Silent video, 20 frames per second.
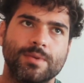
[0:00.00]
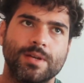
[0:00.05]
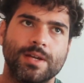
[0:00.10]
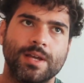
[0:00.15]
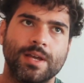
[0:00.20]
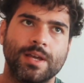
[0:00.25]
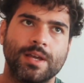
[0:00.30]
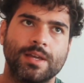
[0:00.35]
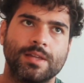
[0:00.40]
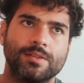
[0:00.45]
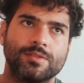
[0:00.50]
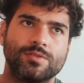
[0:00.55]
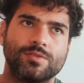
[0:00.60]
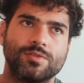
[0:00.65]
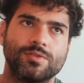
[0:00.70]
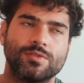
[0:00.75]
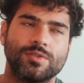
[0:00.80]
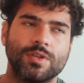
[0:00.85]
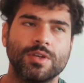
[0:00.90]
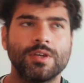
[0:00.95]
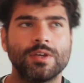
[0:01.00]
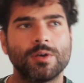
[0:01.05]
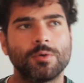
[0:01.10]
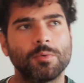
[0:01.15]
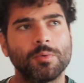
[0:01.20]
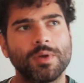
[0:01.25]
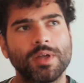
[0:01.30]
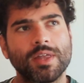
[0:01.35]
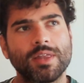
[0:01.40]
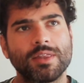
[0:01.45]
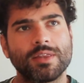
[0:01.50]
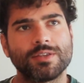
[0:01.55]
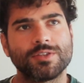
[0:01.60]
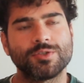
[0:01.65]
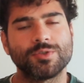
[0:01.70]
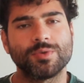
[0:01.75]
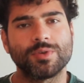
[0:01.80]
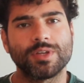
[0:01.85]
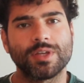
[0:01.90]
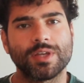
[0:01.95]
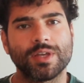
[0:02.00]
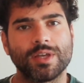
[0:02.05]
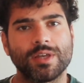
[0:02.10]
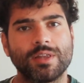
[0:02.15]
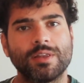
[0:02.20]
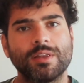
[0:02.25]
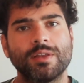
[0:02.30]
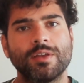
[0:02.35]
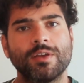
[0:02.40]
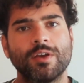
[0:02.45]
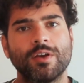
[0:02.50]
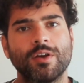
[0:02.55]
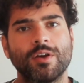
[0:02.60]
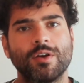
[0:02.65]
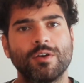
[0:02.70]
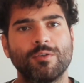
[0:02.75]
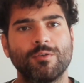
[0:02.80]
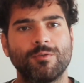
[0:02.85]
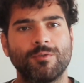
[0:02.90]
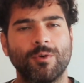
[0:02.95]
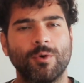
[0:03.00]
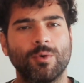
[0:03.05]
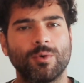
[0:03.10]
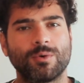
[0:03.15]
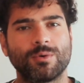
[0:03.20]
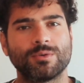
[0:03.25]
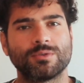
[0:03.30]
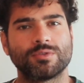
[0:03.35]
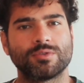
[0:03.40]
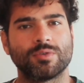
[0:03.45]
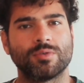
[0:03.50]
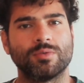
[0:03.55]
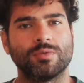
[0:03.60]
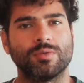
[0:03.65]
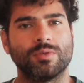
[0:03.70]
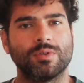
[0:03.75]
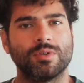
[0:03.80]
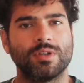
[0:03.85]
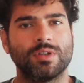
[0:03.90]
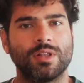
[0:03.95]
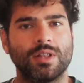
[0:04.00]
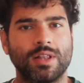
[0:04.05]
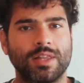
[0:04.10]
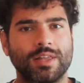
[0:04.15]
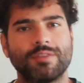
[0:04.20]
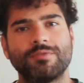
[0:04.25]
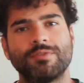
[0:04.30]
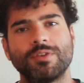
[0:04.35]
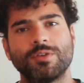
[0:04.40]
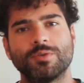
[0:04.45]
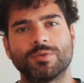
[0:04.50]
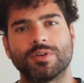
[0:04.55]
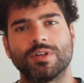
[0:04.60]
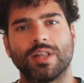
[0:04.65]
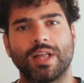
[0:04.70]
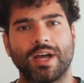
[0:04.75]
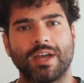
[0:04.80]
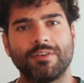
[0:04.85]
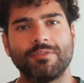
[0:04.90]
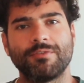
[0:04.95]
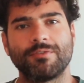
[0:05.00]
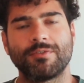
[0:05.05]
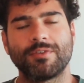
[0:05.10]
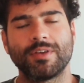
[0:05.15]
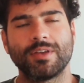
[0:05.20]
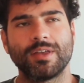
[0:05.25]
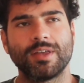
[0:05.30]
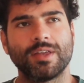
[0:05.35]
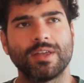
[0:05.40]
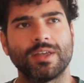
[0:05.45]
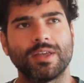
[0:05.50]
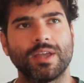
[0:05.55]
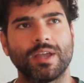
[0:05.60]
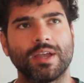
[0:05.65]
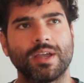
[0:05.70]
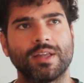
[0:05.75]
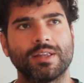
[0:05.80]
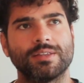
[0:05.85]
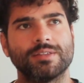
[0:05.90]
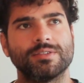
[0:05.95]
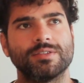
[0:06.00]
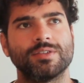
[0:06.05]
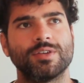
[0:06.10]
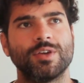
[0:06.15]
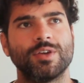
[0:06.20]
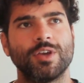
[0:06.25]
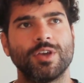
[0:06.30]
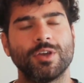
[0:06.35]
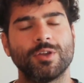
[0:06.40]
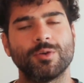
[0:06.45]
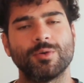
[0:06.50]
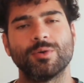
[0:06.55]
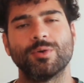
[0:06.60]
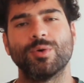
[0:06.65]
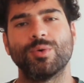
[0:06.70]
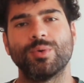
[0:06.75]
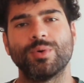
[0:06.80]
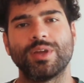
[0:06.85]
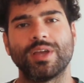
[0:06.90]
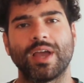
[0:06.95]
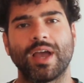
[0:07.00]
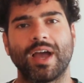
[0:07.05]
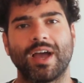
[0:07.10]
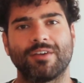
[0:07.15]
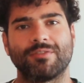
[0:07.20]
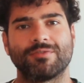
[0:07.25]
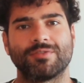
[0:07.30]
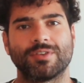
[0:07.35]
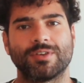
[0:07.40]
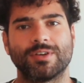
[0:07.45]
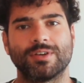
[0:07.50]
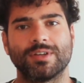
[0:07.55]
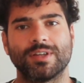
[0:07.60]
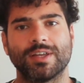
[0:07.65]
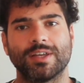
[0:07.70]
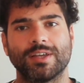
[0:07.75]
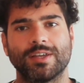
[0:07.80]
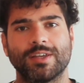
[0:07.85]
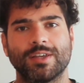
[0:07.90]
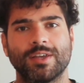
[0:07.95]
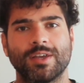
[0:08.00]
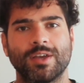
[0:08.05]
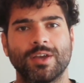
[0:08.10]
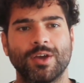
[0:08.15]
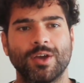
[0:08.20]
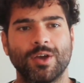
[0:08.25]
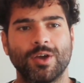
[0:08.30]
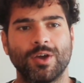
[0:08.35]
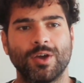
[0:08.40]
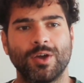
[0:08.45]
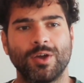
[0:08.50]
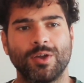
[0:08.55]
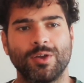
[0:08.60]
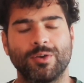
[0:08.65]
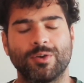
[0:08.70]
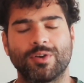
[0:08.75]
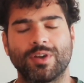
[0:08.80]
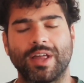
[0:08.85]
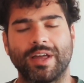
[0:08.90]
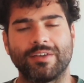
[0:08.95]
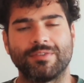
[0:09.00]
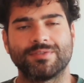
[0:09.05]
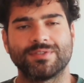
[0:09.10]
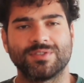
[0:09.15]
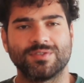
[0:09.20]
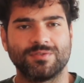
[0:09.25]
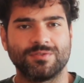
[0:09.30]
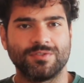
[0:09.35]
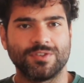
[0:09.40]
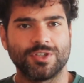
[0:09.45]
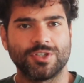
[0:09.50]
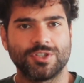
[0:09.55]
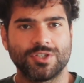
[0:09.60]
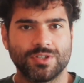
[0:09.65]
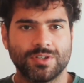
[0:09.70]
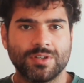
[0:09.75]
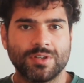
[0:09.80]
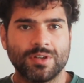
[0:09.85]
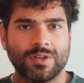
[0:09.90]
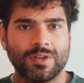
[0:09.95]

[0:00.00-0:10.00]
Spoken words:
and in a way that you can focus on living your life, and going after like your life's vision,